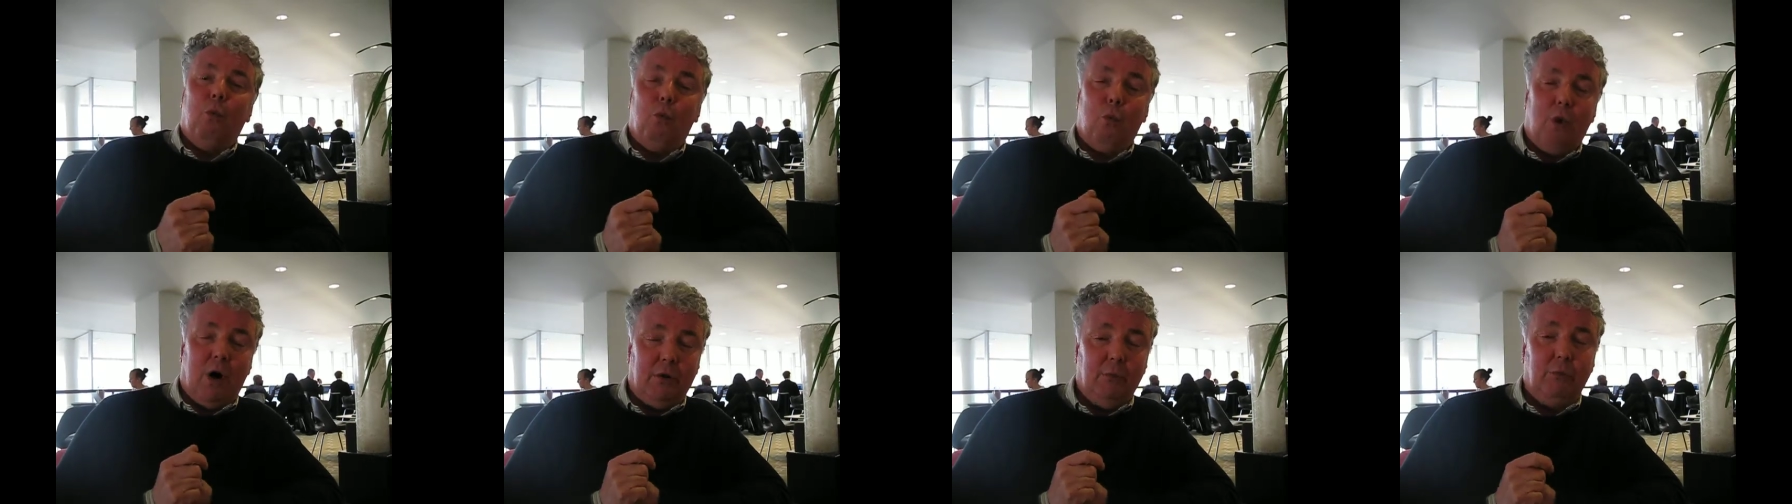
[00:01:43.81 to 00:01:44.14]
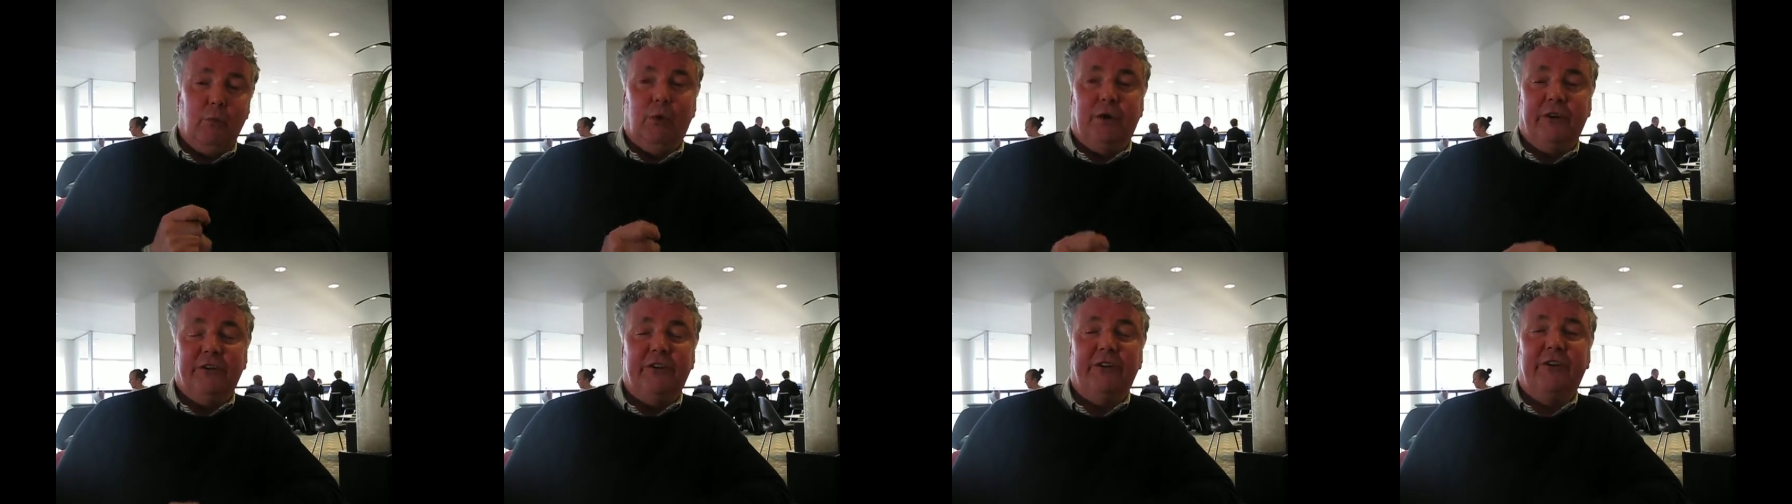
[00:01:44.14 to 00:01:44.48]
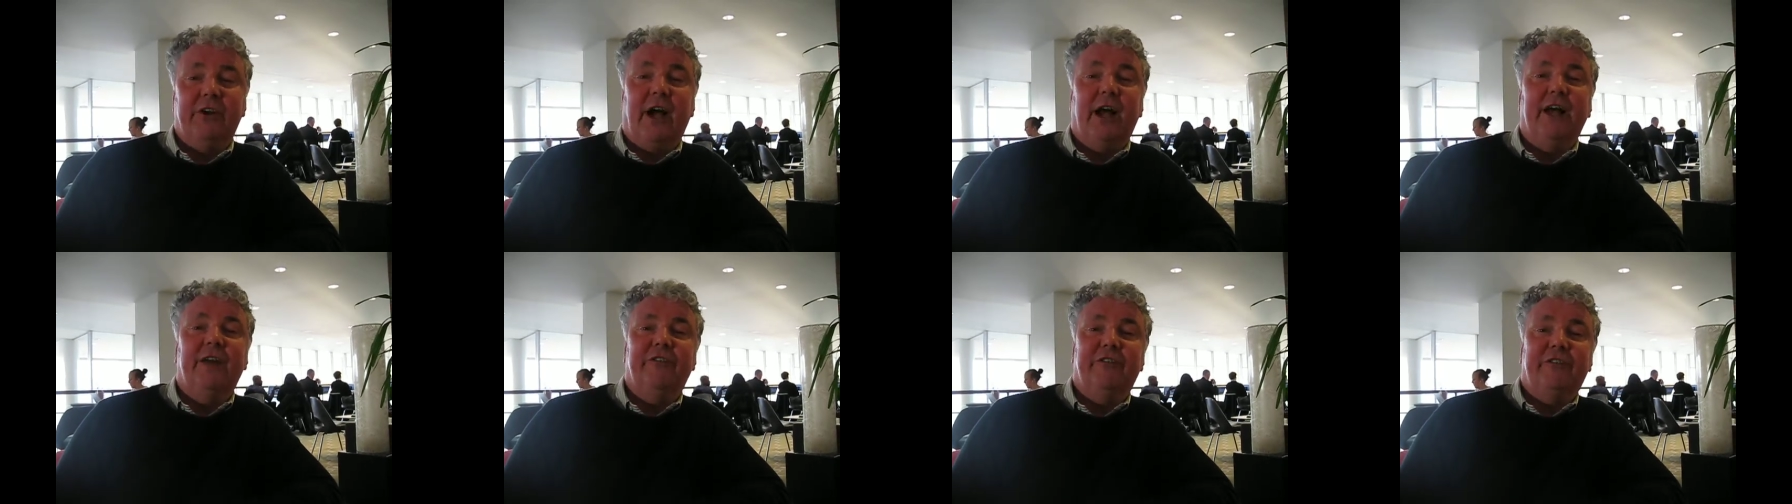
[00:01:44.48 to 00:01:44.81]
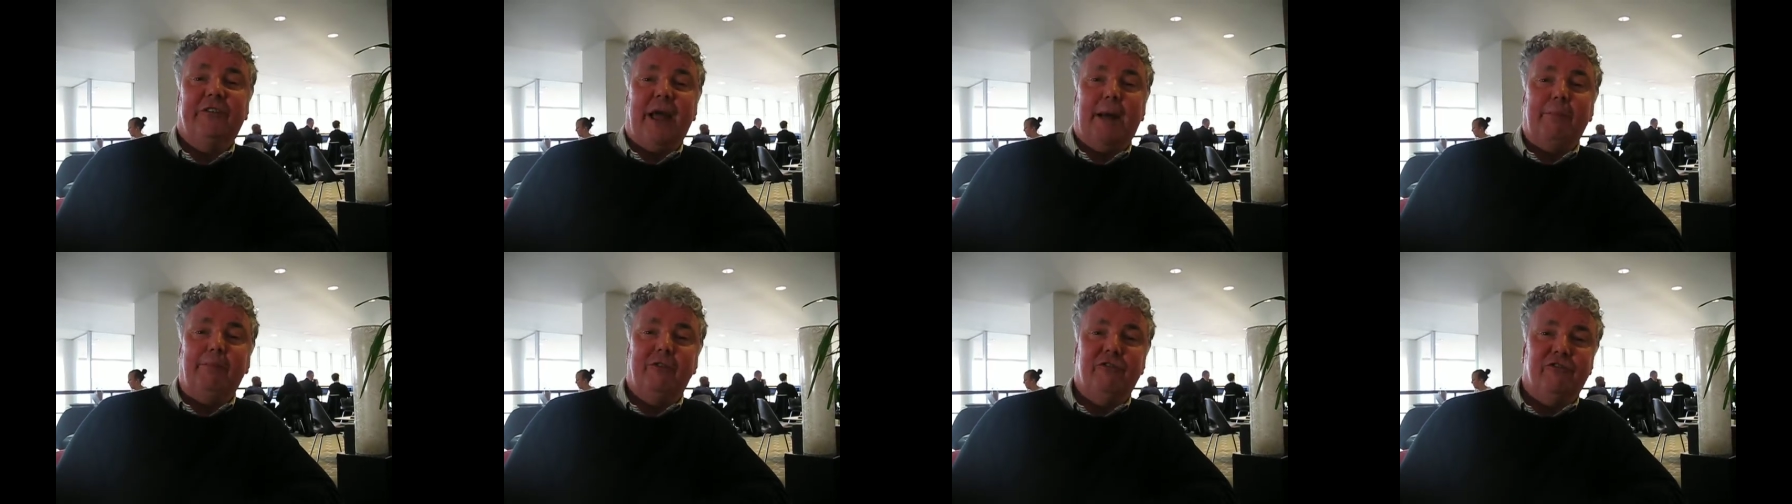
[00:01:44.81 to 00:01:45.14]
One was that I
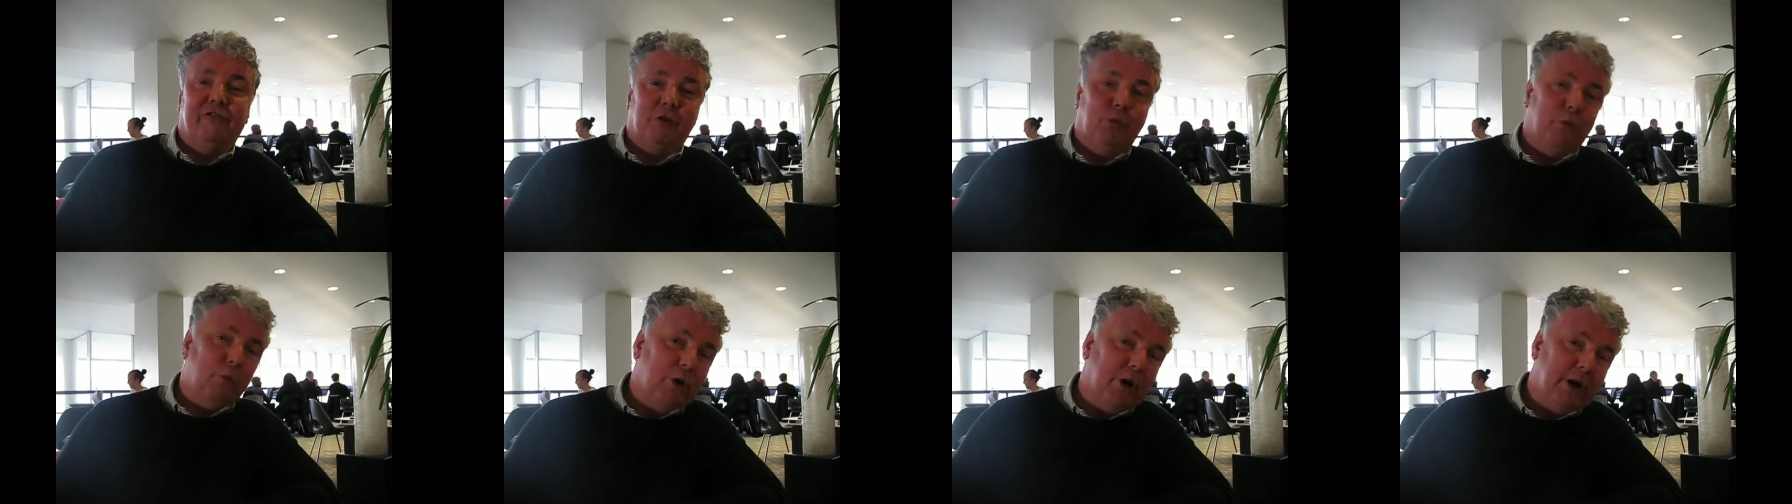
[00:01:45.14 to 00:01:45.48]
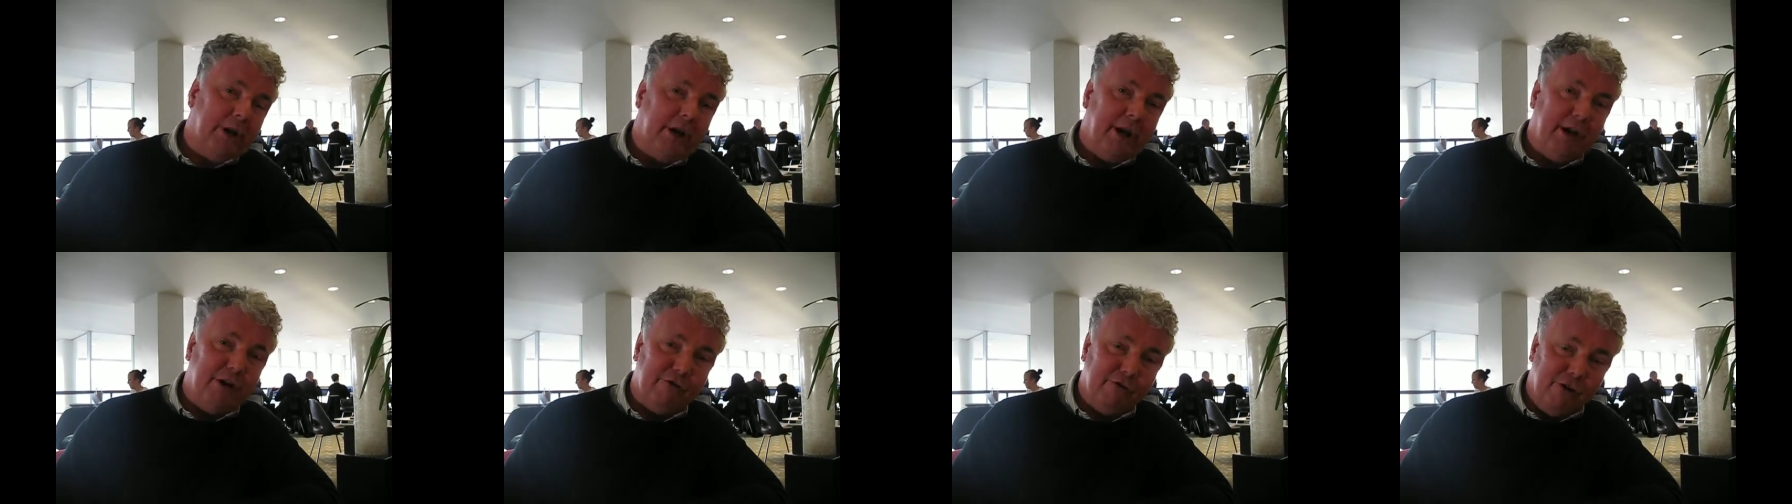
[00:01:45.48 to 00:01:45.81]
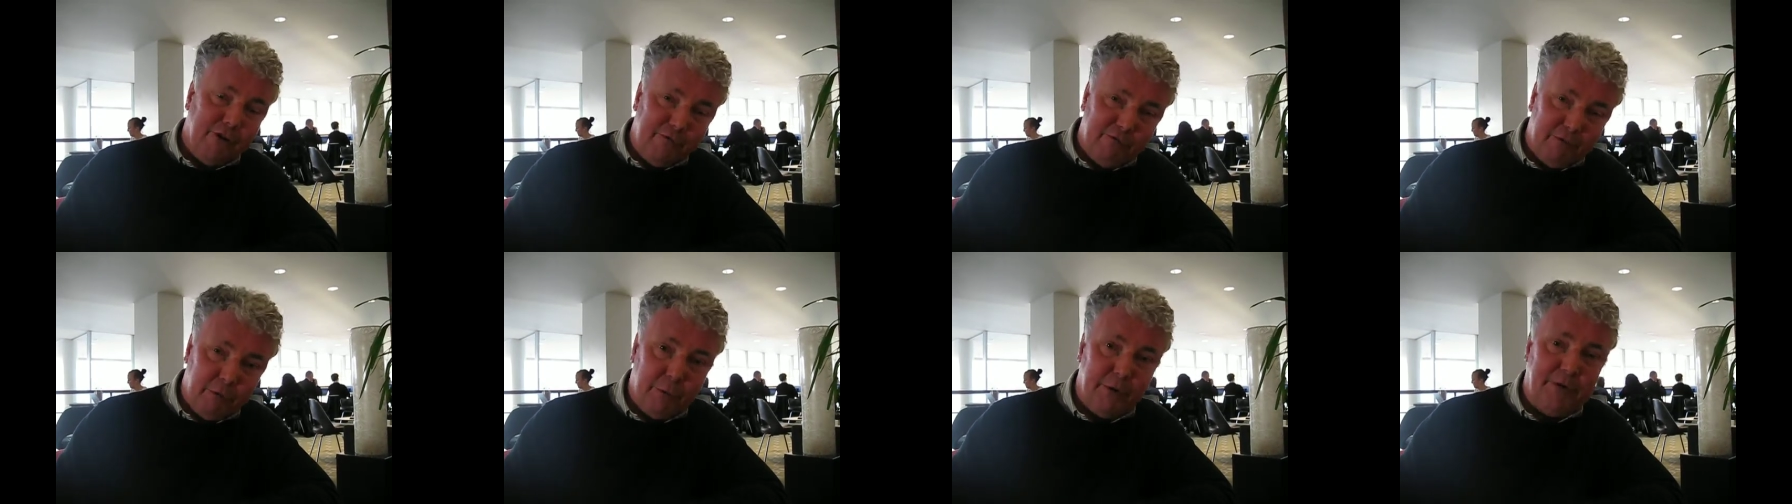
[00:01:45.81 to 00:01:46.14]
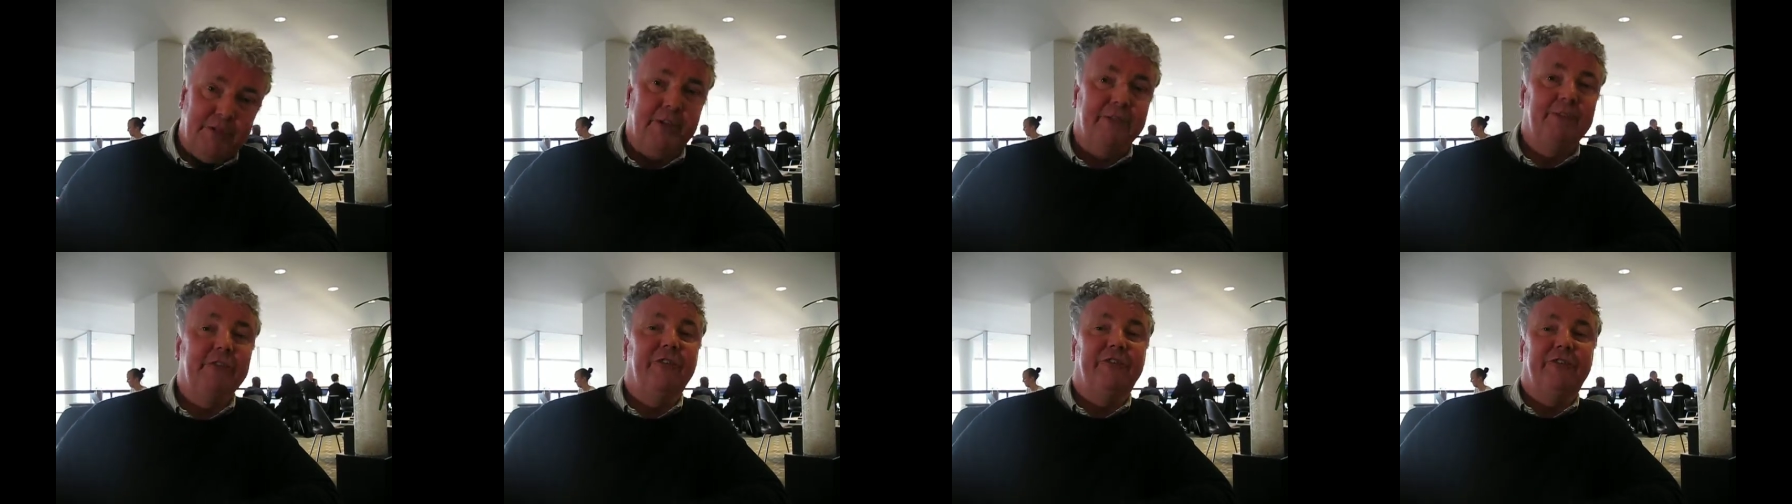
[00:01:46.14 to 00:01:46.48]
established a working group from
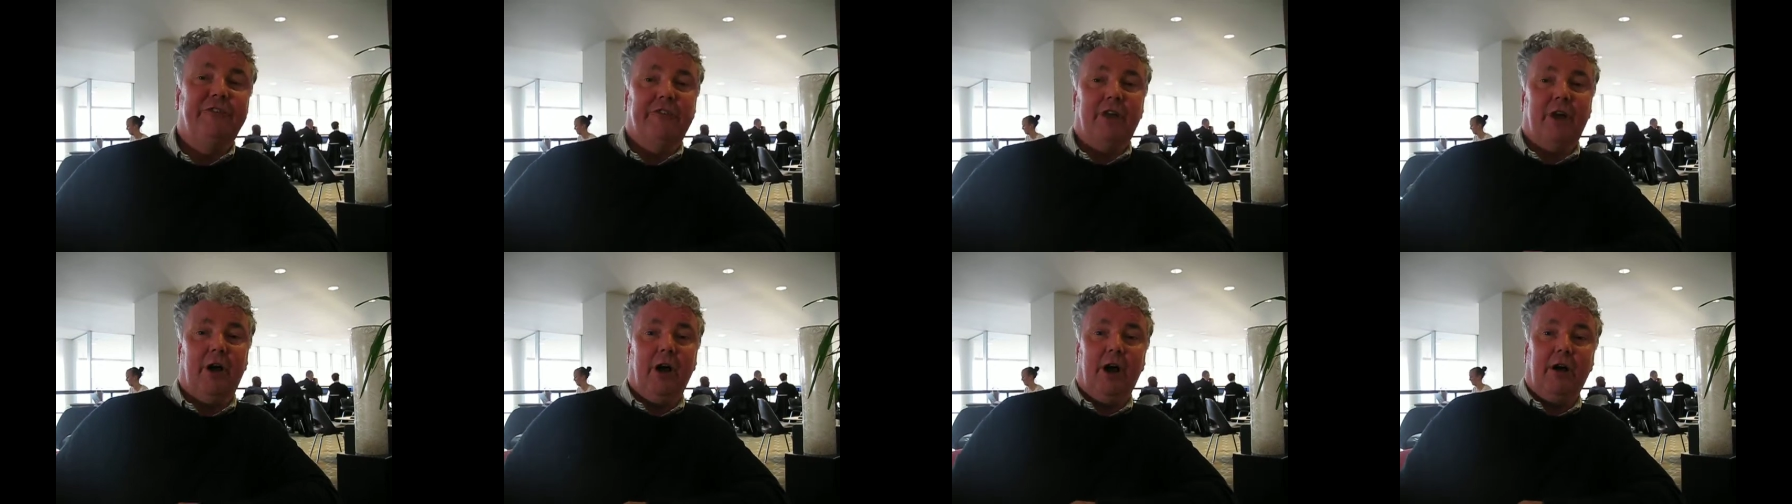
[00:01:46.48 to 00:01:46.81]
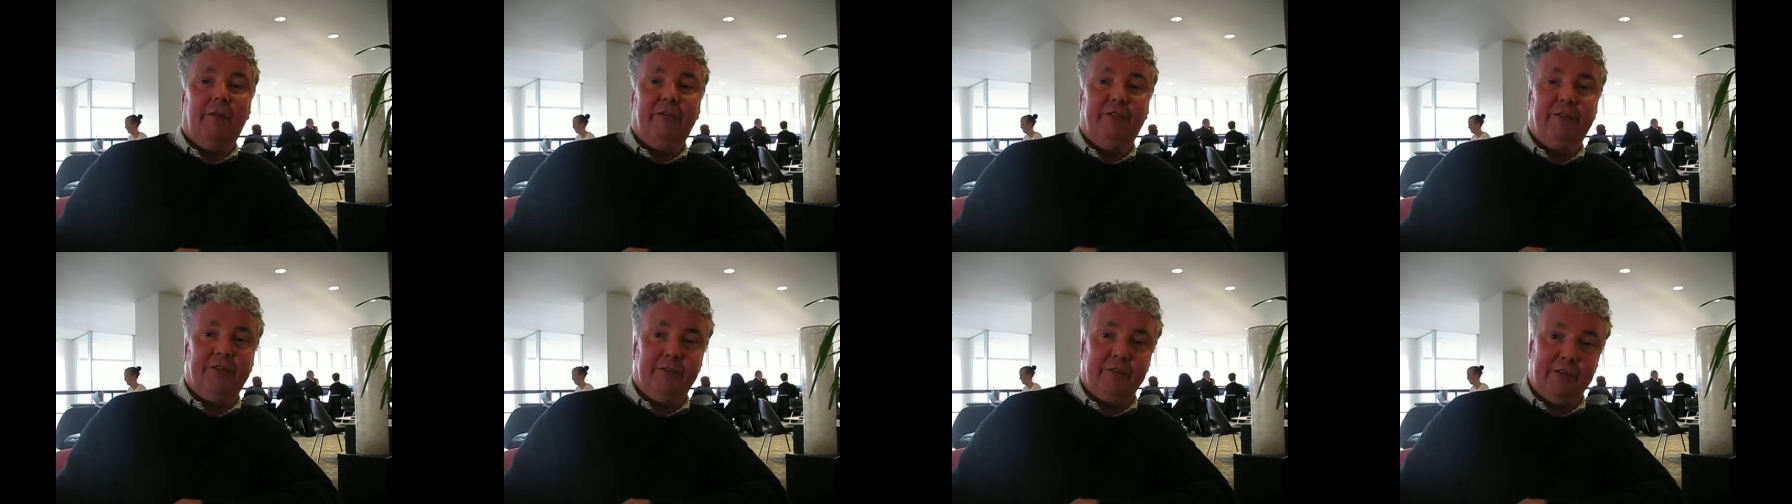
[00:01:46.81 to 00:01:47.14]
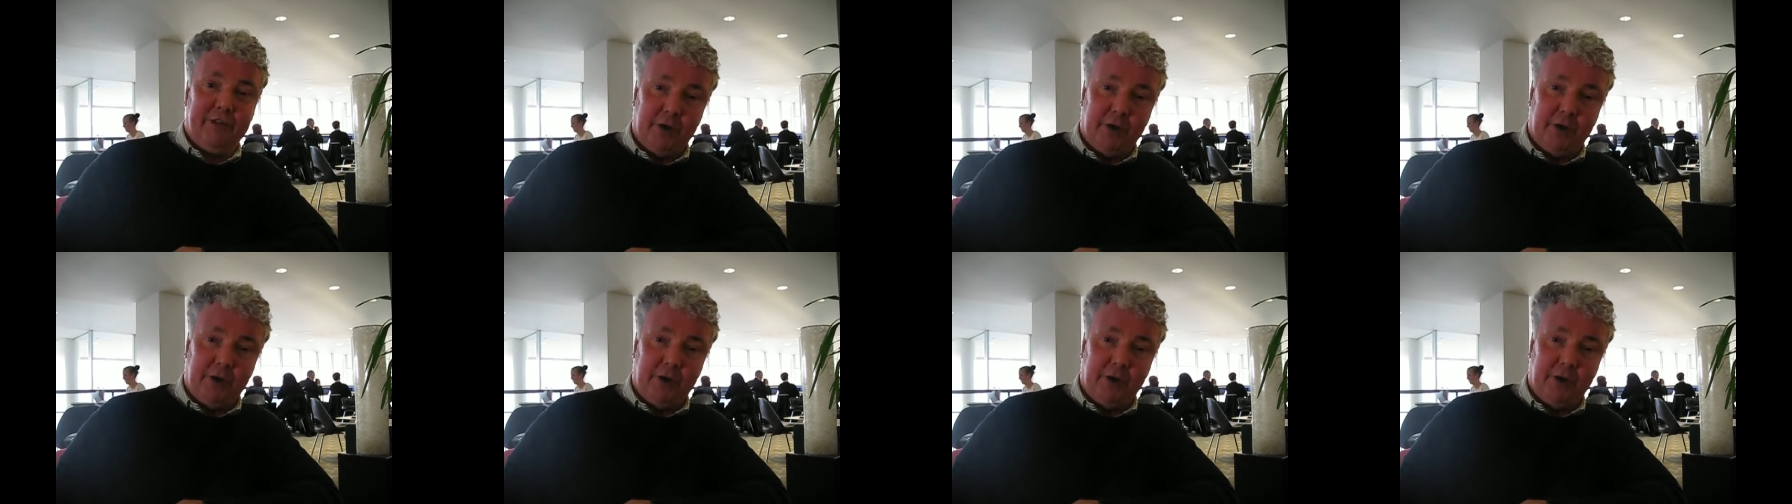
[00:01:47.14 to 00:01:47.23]
within the staffs of